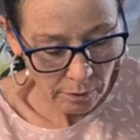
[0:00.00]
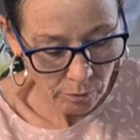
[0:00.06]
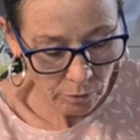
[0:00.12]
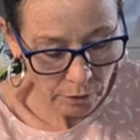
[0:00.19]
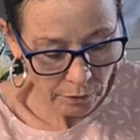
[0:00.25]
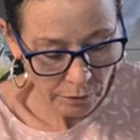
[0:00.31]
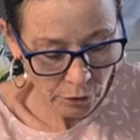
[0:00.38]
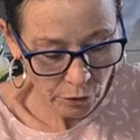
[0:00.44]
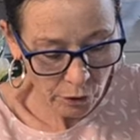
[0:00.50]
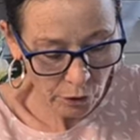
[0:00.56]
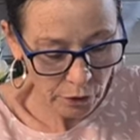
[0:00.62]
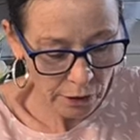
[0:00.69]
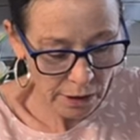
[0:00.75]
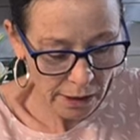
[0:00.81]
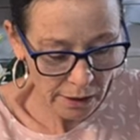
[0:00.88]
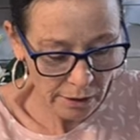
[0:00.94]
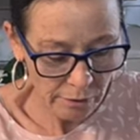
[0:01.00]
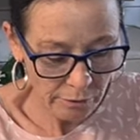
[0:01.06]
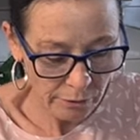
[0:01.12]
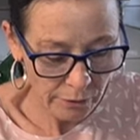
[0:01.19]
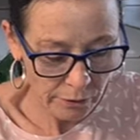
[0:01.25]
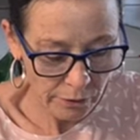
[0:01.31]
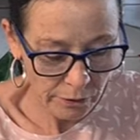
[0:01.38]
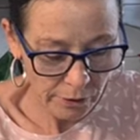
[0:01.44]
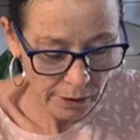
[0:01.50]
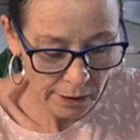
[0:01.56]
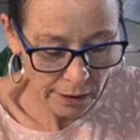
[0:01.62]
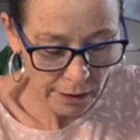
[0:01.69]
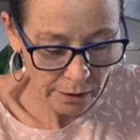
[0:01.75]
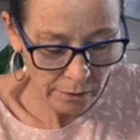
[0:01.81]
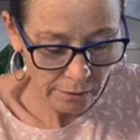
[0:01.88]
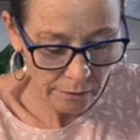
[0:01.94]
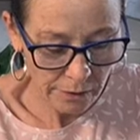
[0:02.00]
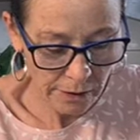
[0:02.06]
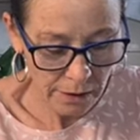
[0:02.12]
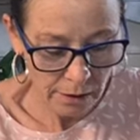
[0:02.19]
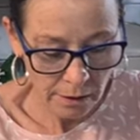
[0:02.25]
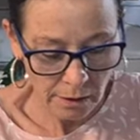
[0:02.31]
one of the crocodile fern leaves.